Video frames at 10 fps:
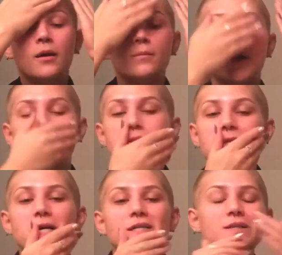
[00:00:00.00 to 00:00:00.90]
but it
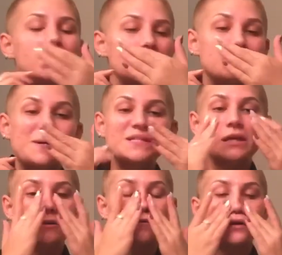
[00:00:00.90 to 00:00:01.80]
just makes my
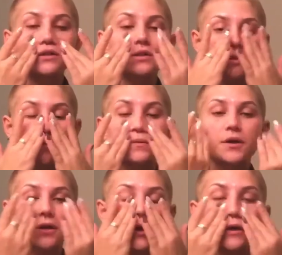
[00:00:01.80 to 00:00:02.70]
skin feel super
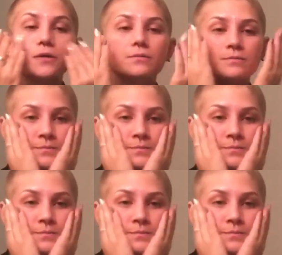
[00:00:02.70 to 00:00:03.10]
good.